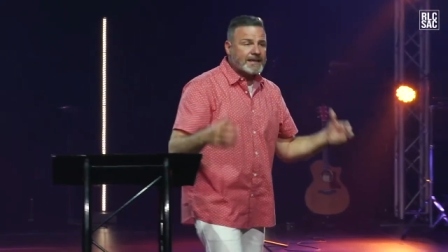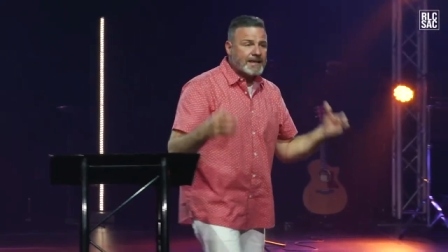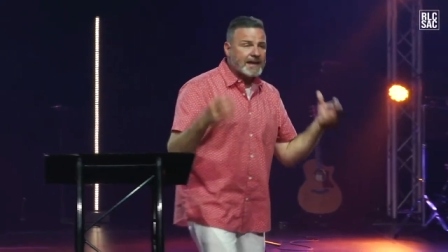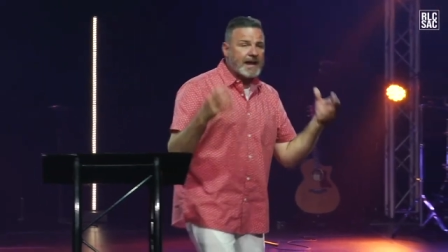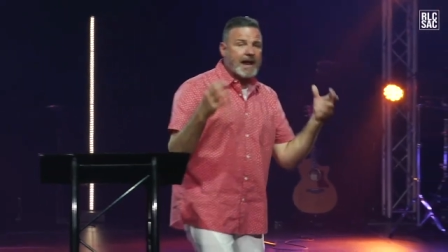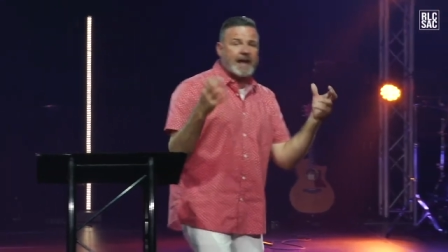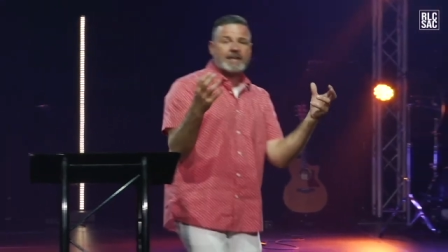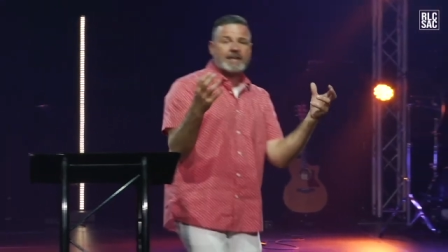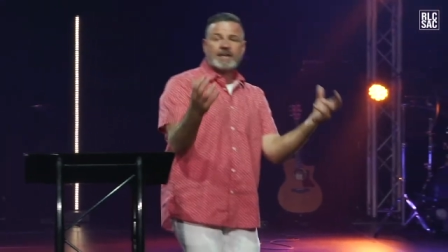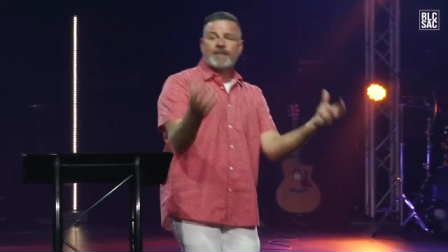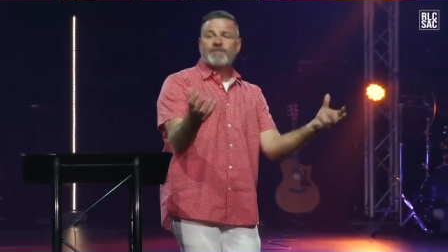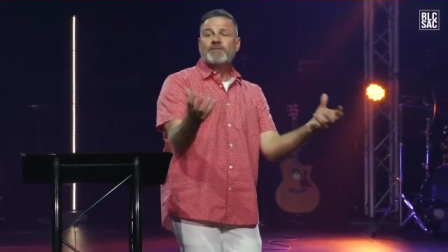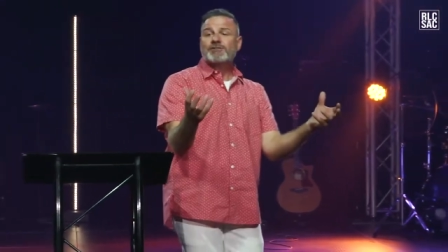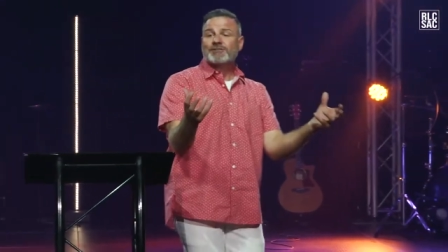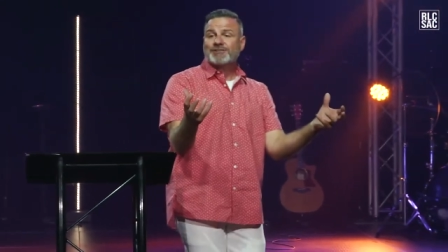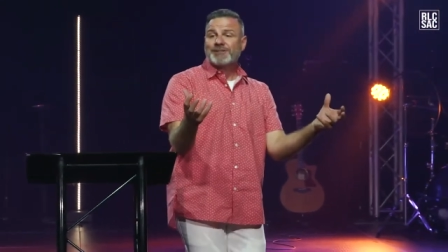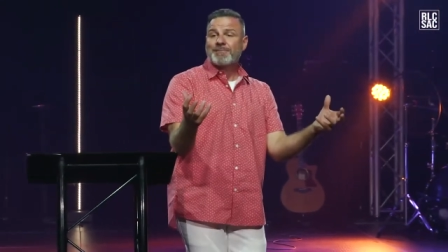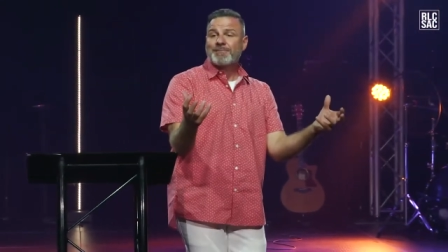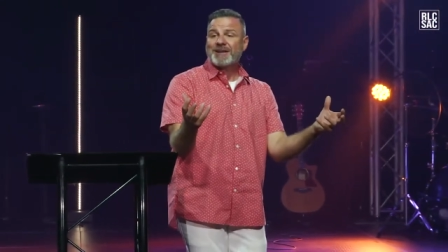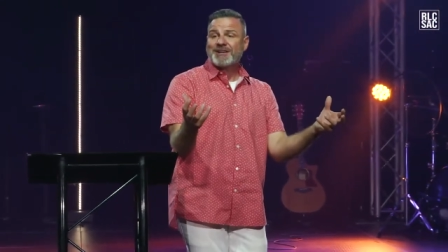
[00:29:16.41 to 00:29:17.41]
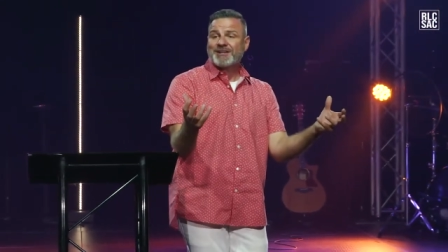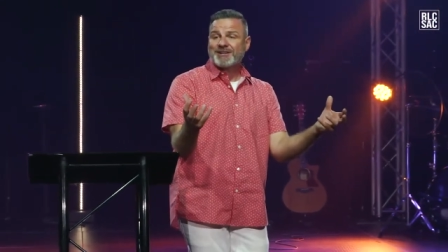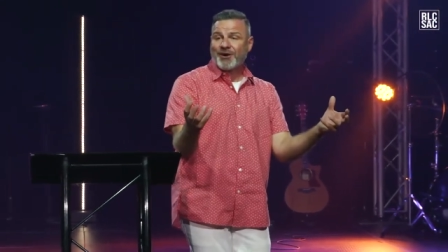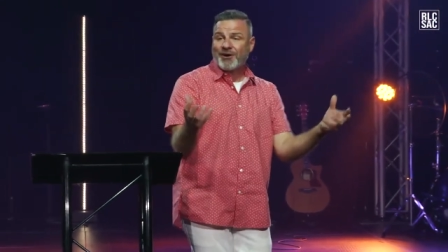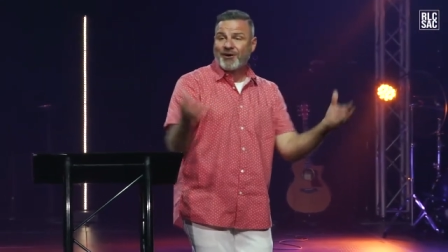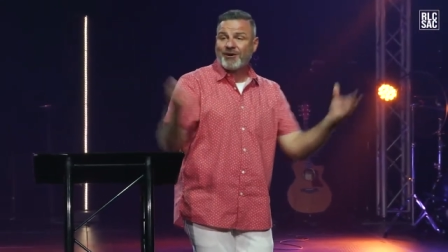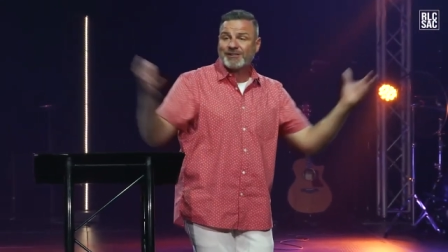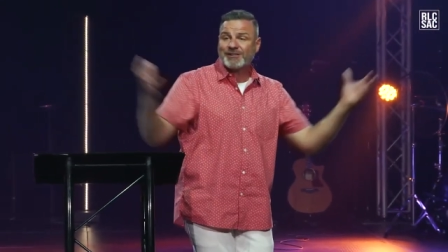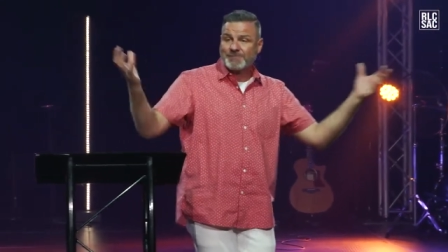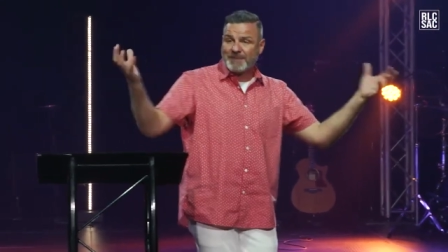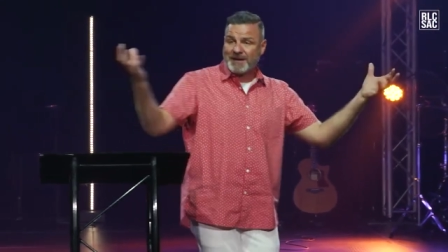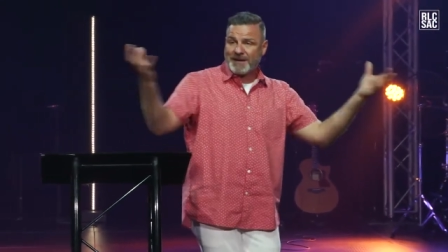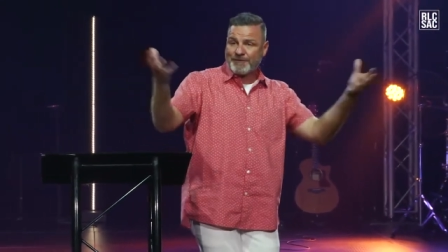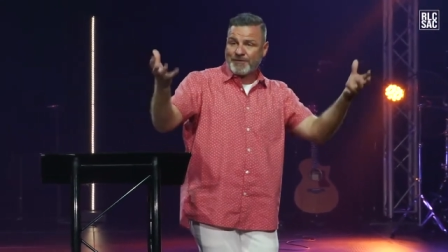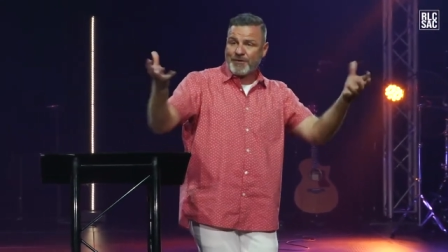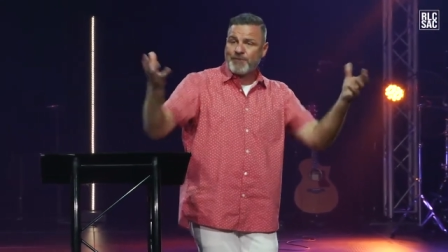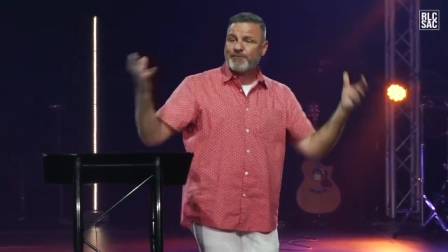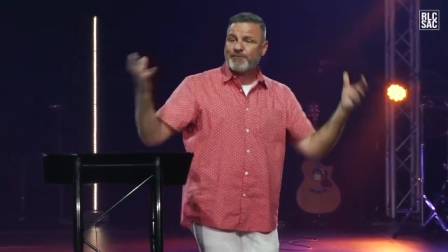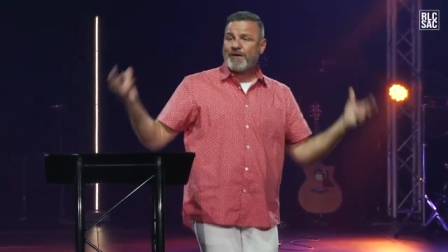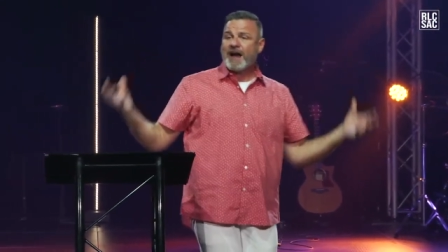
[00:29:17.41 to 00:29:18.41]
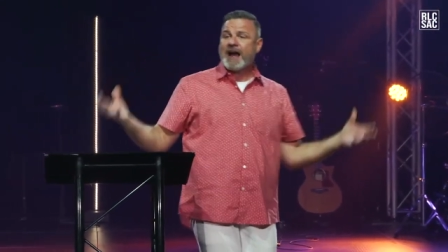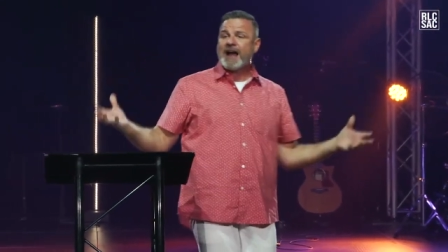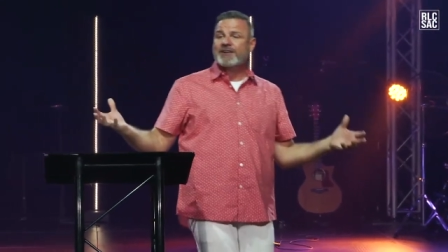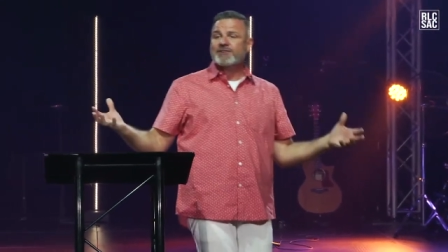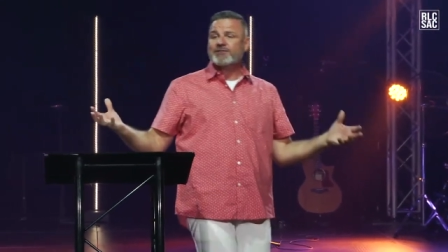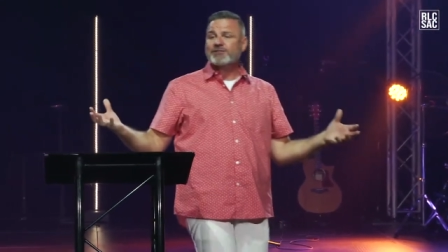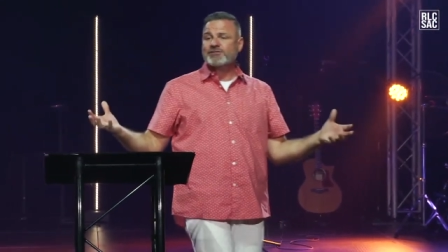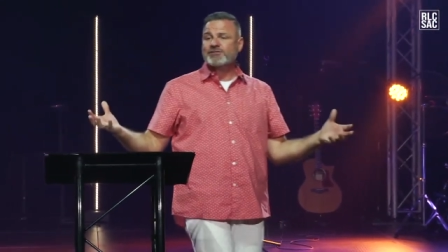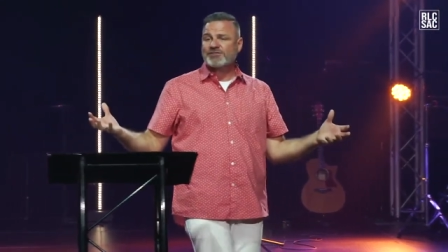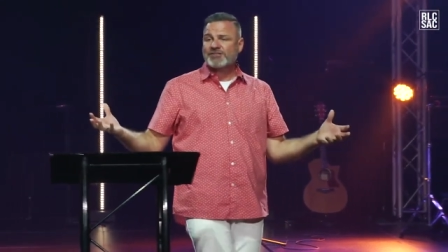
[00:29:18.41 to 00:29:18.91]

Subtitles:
Can I give you some encouragement if you find